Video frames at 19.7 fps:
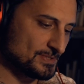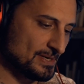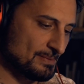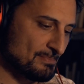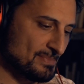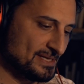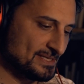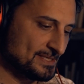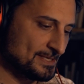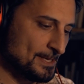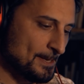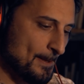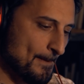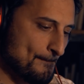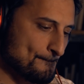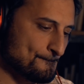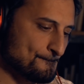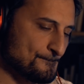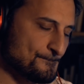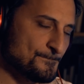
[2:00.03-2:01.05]
emit
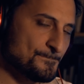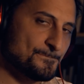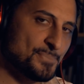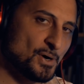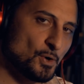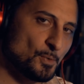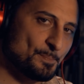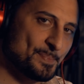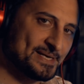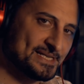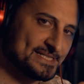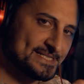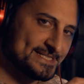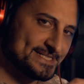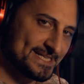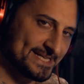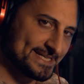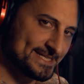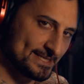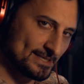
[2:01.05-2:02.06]

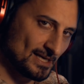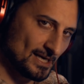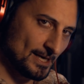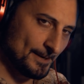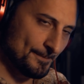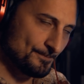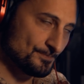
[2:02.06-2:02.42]
perpendicular